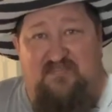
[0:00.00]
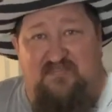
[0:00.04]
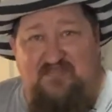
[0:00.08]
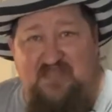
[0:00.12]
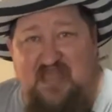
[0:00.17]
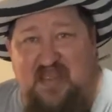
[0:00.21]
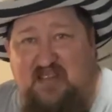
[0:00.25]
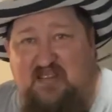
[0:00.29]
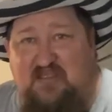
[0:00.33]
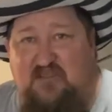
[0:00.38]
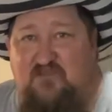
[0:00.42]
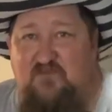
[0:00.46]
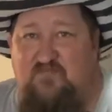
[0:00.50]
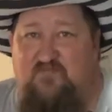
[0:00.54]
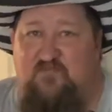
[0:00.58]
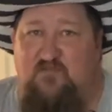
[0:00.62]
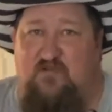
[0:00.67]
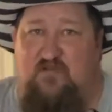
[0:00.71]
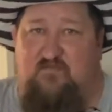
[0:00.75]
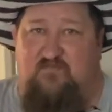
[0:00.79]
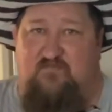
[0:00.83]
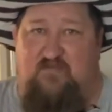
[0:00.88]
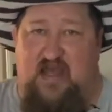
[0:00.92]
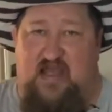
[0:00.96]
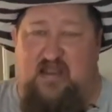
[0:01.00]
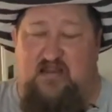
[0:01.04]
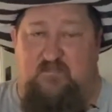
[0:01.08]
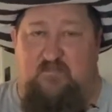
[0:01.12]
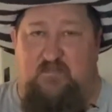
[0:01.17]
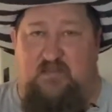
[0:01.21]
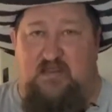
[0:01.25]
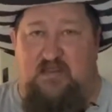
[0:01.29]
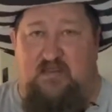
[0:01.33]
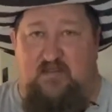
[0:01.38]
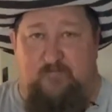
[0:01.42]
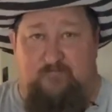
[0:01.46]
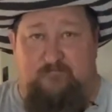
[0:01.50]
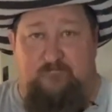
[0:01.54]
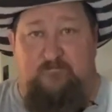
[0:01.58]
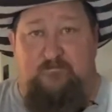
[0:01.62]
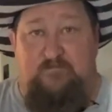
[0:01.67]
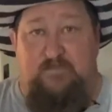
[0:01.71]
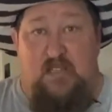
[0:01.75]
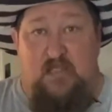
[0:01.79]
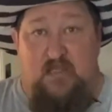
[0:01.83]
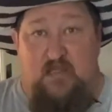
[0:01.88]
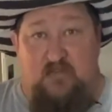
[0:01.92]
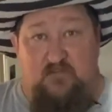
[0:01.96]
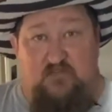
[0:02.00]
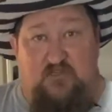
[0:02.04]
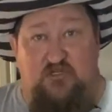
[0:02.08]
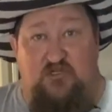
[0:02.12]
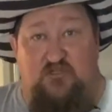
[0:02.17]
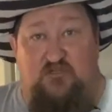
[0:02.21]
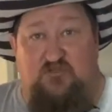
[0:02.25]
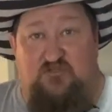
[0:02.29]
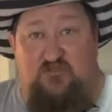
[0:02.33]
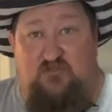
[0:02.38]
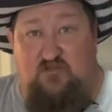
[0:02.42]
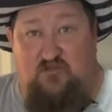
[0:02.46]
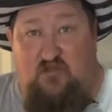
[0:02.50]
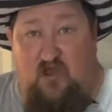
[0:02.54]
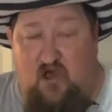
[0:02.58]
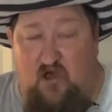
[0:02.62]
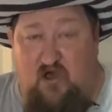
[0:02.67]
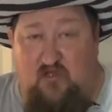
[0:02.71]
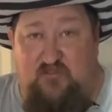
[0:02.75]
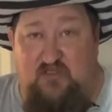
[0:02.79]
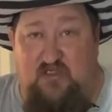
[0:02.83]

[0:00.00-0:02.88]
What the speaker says: thank you for inviting me. All